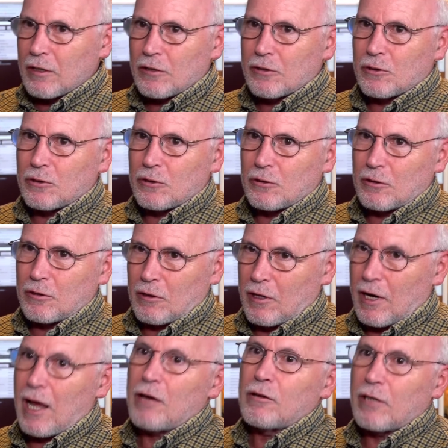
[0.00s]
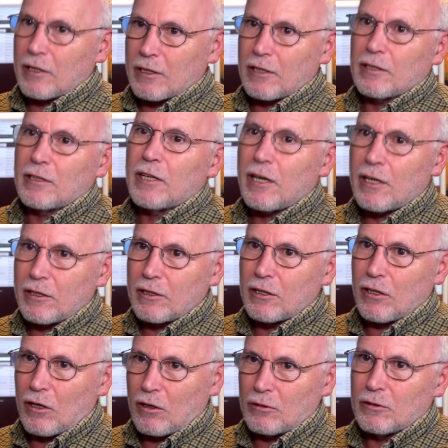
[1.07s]
So now I can
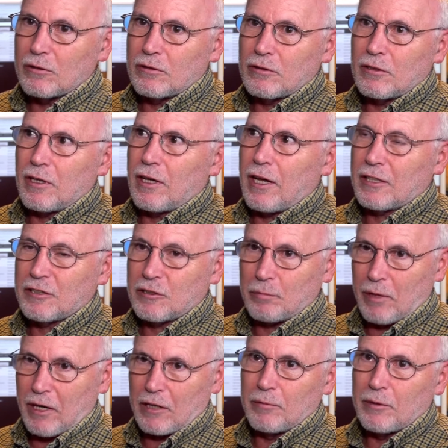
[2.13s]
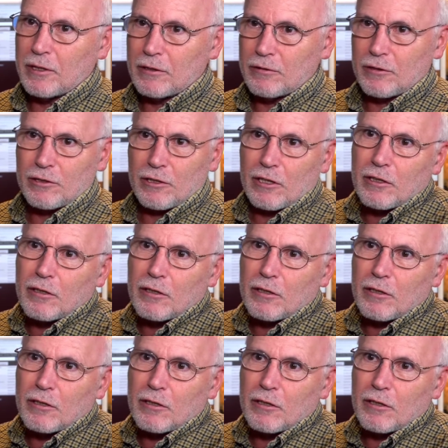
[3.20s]
carry out experiments which are